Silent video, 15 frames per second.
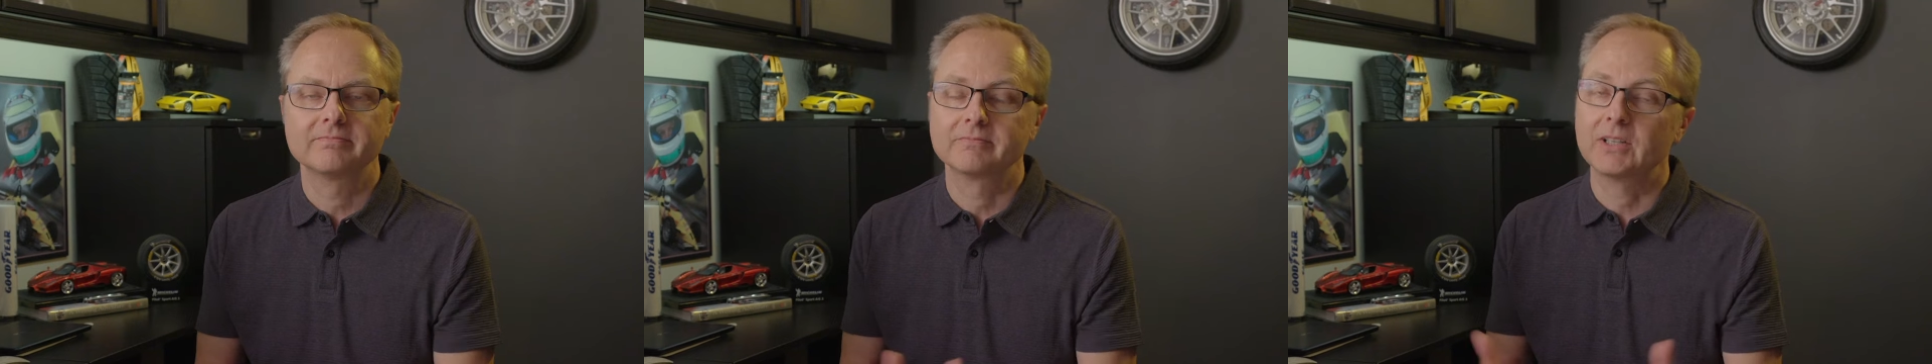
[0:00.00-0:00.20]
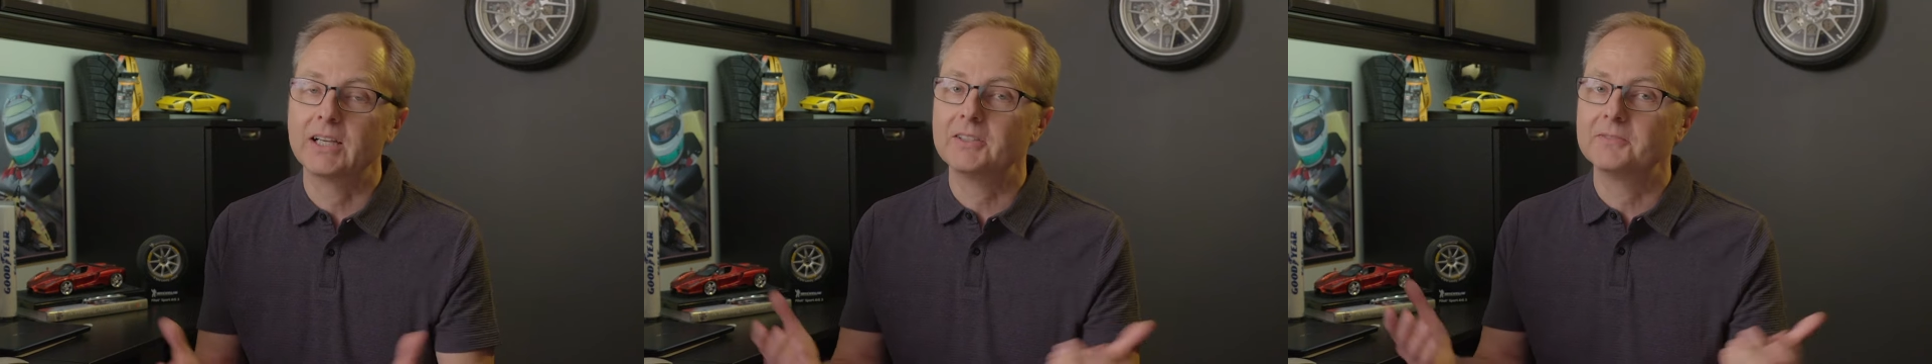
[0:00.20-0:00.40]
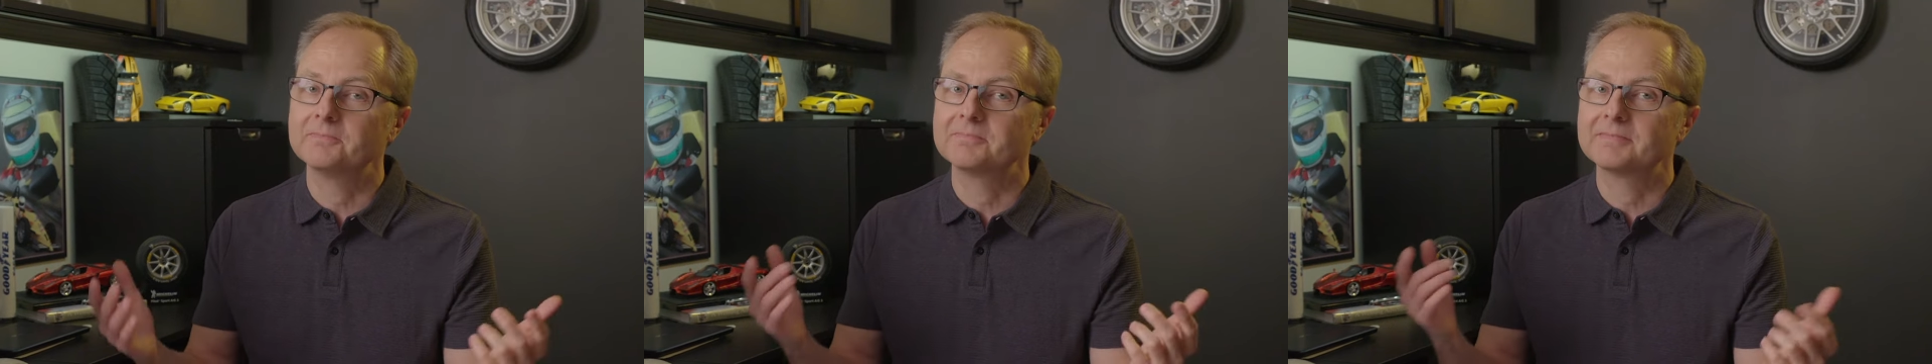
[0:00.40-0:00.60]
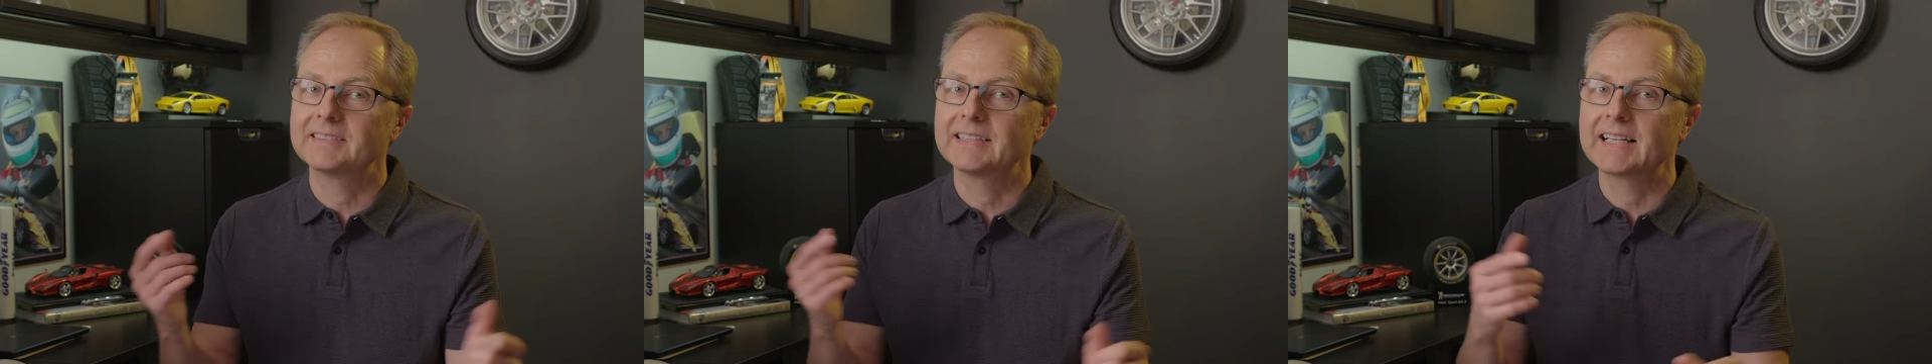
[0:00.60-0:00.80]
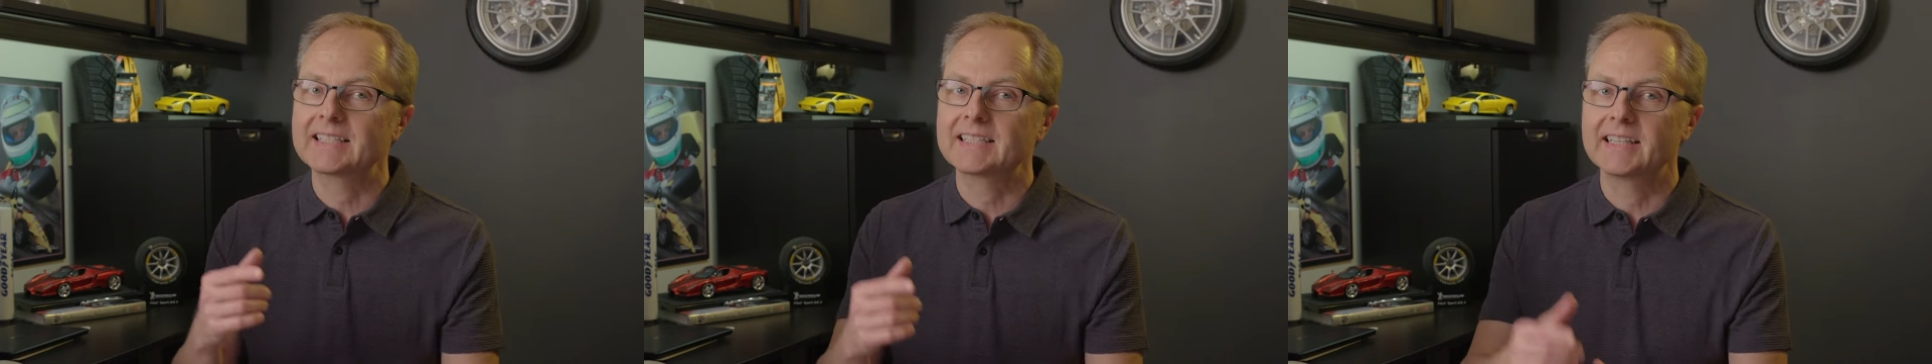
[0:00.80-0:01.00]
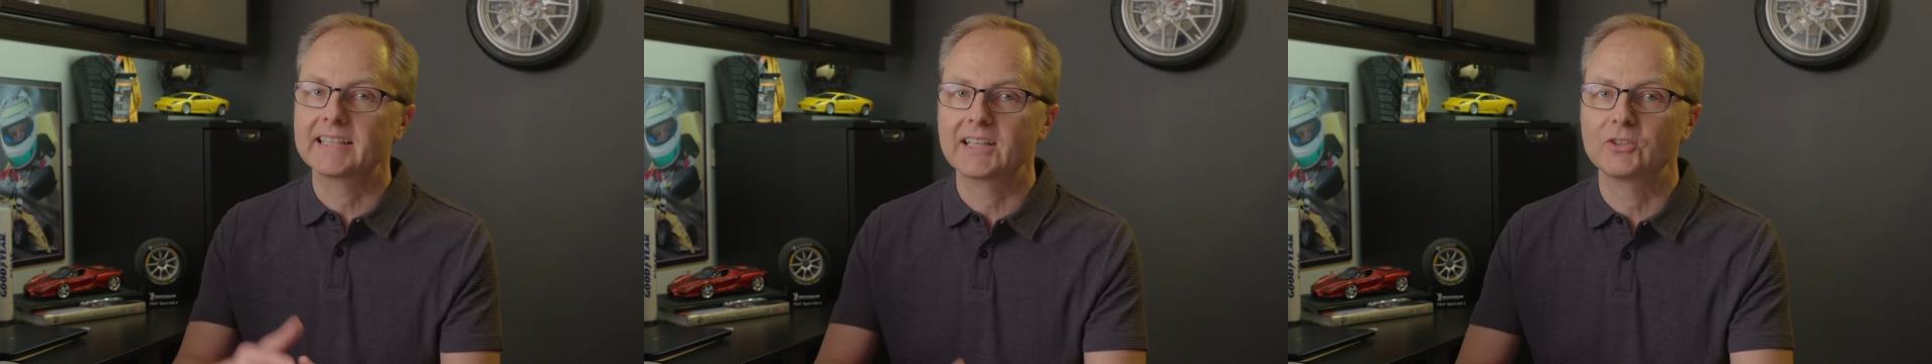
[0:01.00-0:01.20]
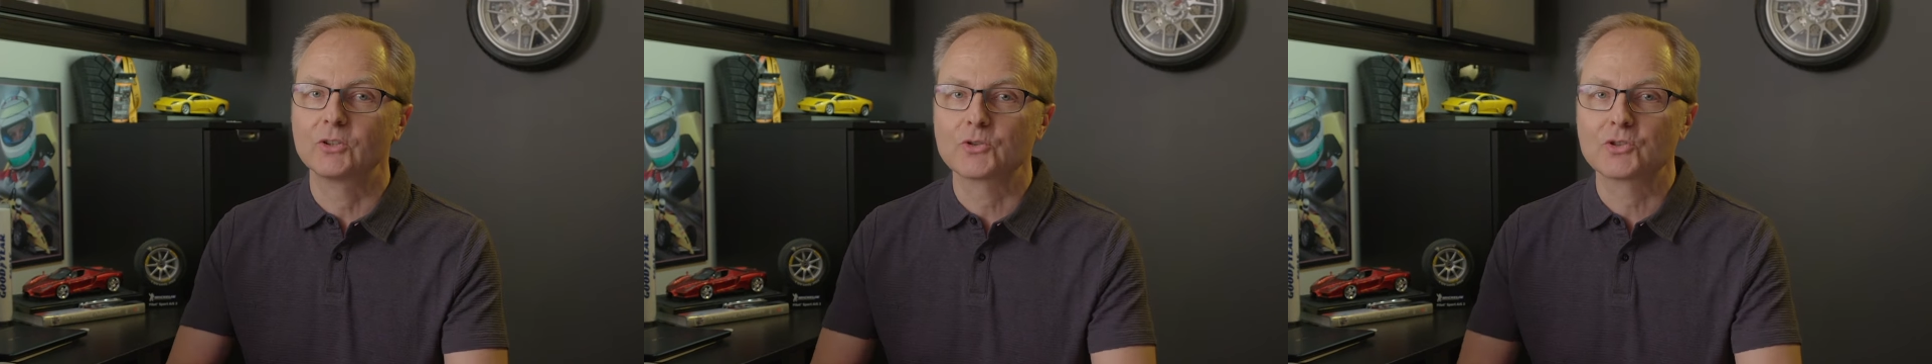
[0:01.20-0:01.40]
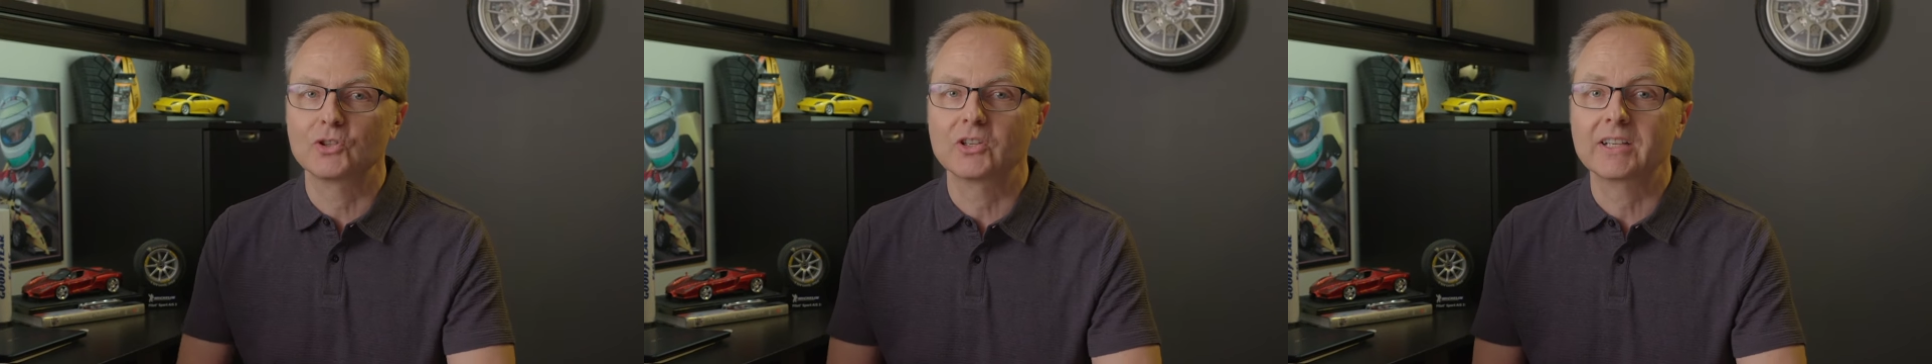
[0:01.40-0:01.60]
Well, let's take a
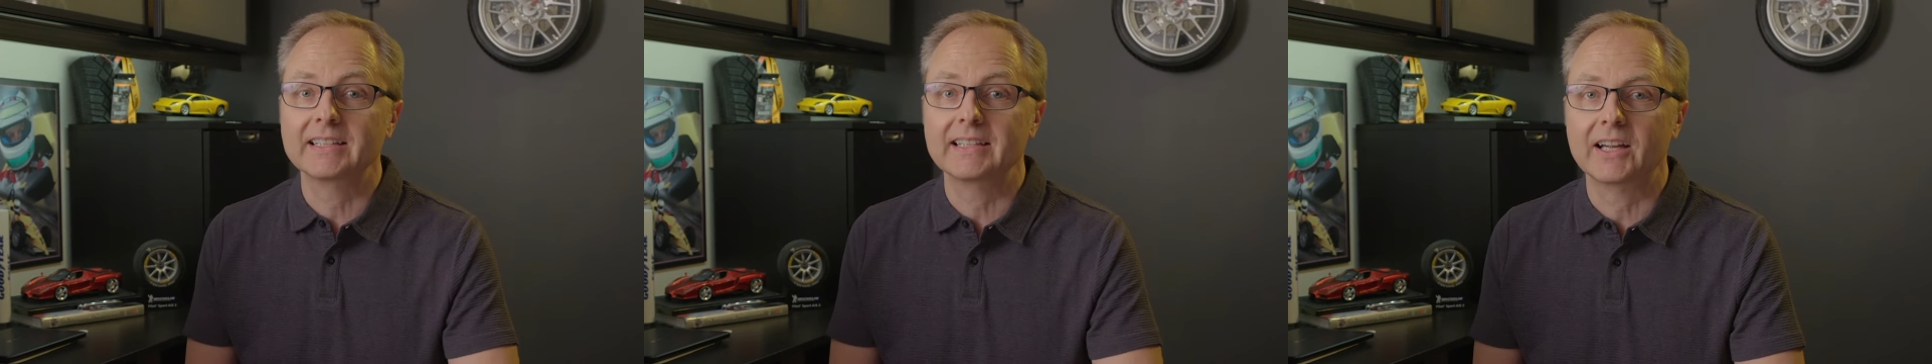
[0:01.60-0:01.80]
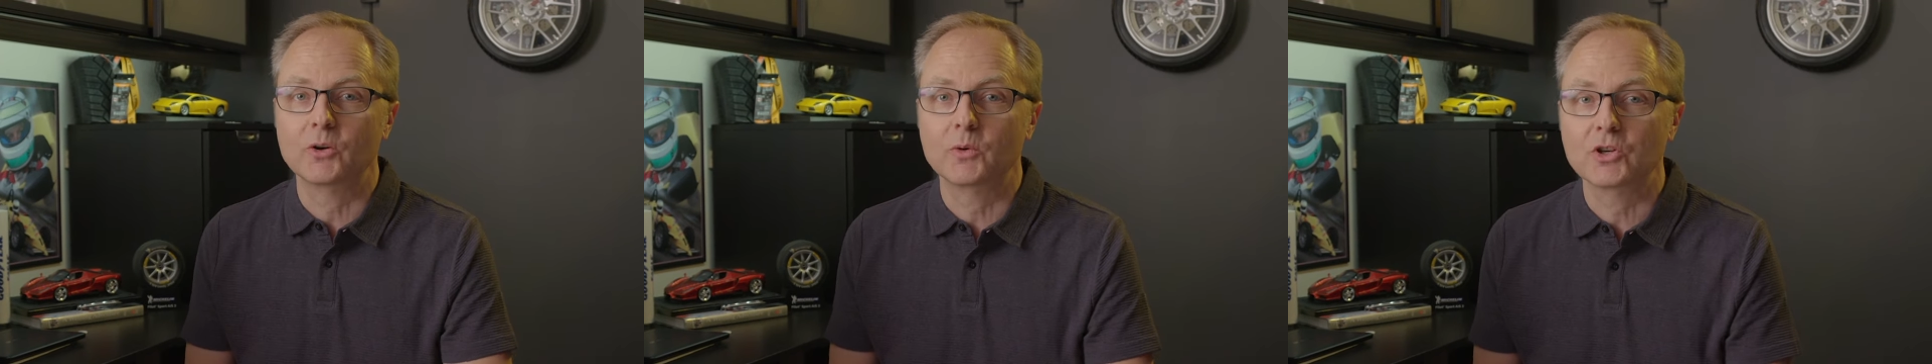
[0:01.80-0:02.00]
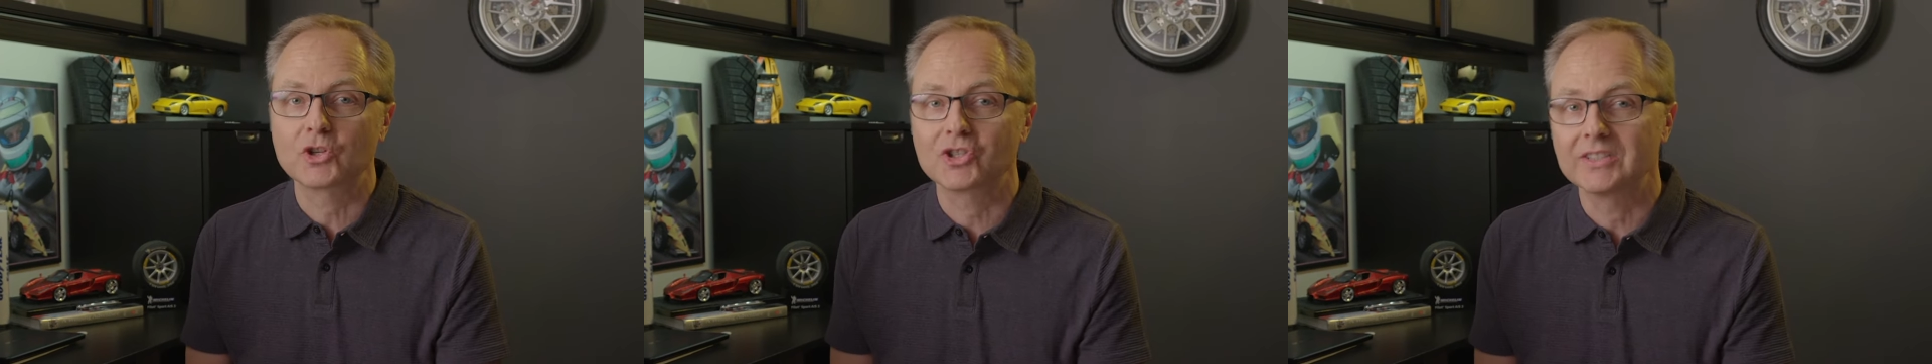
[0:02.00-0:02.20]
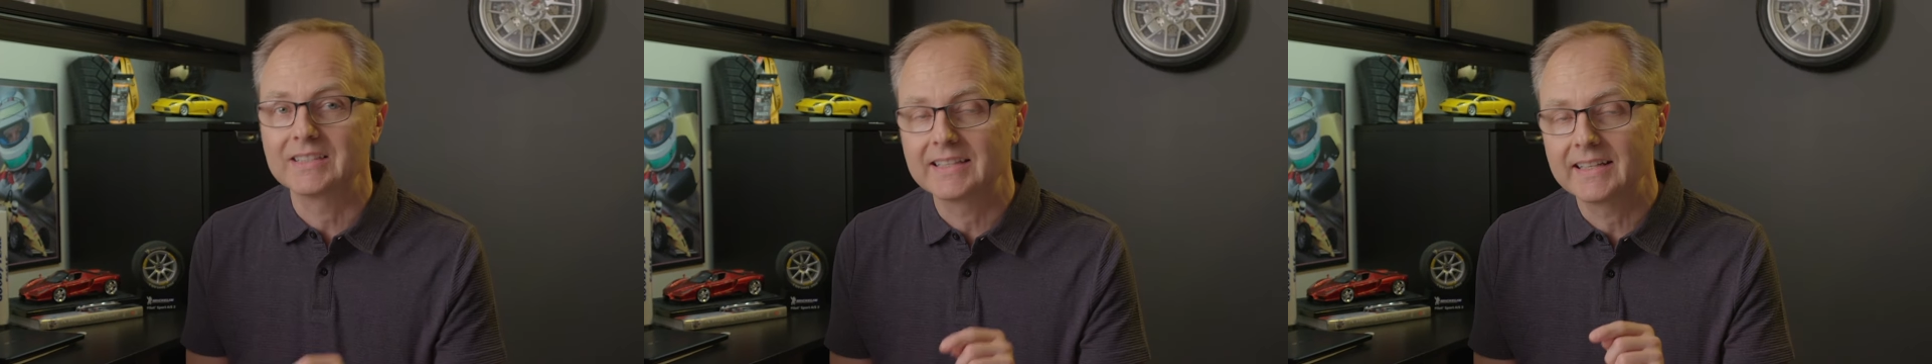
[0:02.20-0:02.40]
closer look at that question